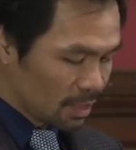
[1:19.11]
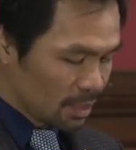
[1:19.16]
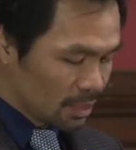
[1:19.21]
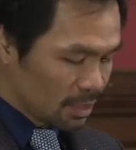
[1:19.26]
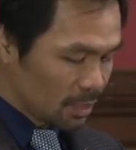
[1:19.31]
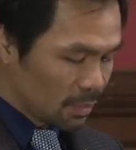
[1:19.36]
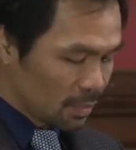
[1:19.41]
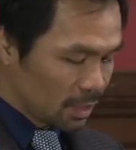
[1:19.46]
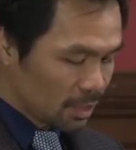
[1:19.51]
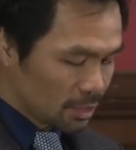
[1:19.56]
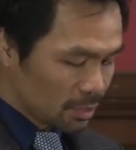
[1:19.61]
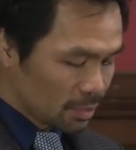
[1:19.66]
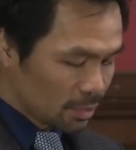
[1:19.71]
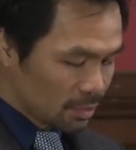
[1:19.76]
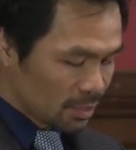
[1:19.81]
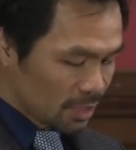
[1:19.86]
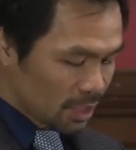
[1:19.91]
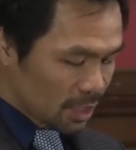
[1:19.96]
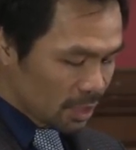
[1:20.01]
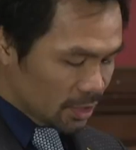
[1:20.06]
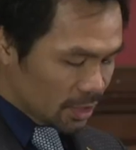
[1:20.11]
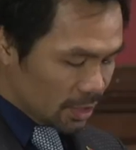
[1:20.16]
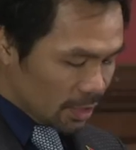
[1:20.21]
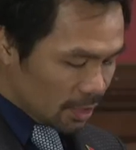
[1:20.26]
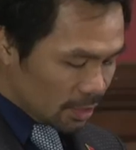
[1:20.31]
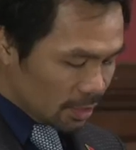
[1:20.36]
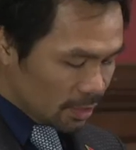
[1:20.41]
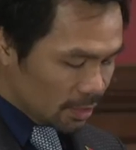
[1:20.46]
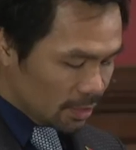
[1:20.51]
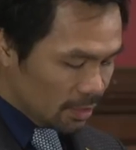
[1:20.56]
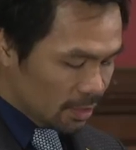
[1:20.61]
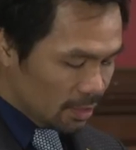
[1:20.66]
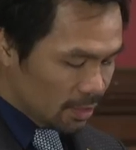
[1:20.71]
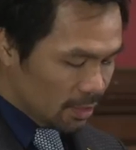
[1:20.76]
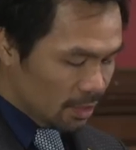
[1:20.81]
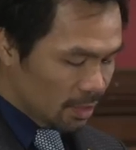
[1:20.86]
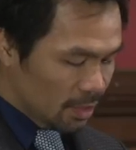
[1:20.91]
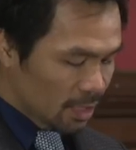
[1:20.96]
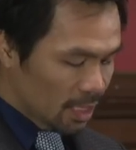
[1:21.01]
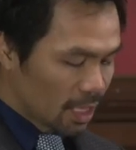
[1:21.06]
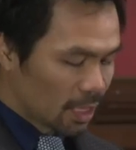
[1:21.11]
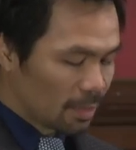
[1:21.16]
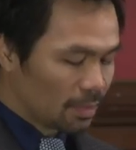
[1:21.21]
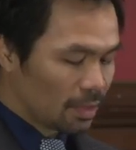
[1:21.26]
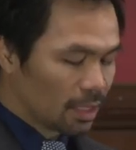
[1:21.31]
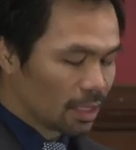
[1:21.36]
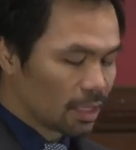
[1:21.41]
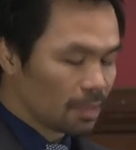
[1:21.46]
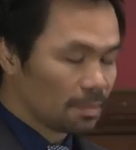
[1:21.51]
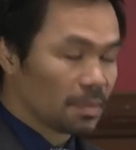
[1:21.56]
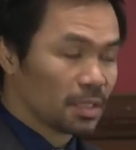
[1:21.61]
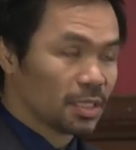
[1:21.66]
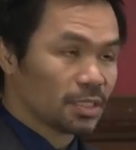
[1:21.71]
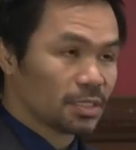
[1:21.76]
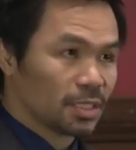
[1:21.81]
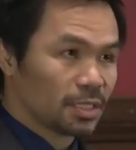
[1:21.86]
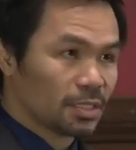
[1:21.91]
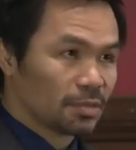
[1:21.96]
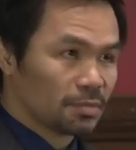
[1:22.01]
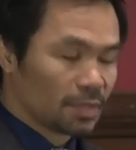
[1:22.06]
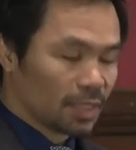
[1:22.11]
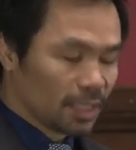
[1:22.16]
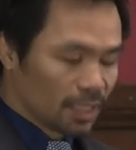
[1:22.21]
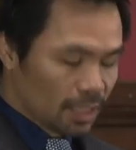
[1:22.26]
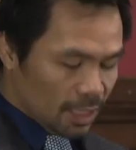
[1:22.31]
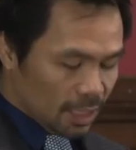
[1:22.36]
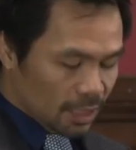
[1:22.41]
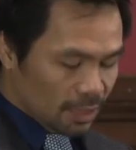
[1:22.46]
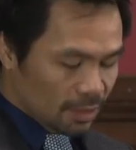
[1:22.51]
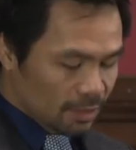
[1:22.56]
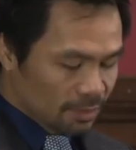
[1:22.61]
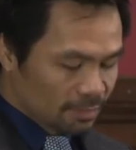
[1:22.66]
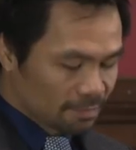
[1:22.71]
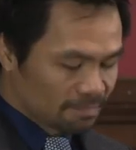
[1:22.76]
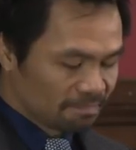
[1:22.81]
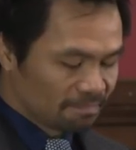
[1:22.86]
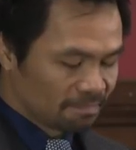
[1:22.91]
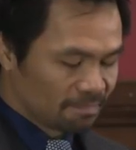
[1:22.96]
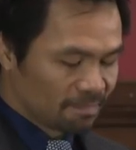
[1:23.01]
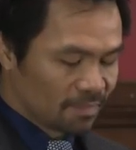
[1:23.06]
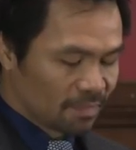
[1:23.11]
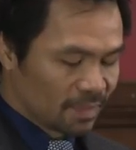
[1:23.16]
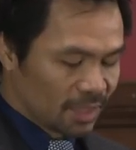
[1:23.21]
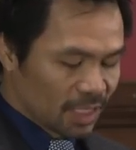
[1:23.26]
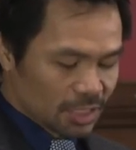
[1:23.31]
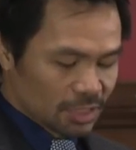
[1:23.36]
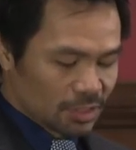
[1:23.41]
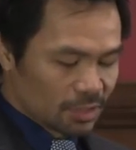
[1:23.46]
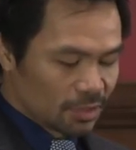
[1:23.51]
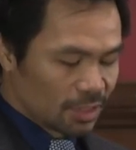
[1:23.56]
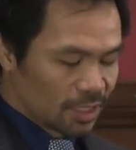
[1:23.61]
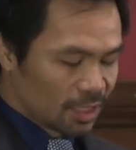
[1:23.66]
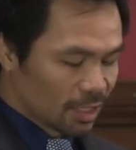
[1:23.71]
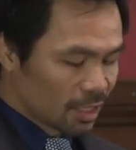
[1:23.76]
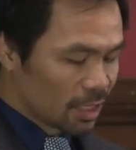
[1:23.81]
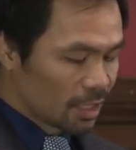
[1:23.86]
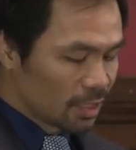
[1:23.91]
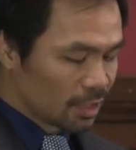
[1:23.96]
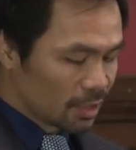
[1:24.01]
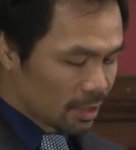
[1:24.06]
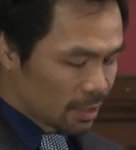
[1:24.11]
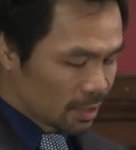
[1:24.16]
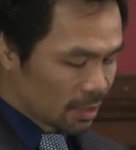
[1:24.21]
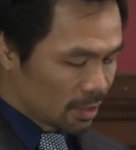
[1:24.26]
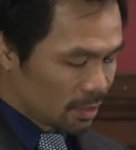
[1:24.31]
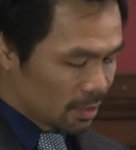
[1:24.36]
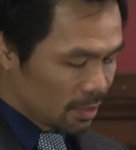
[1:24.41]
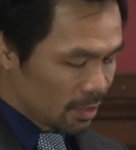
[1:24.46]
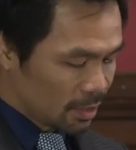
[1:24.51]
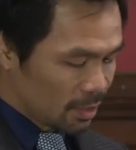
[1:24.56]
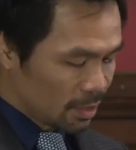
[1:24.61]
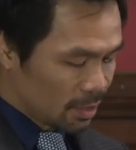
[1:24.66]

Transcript: Sir Winston Churchill, American President Reagan, Nixon and Carter,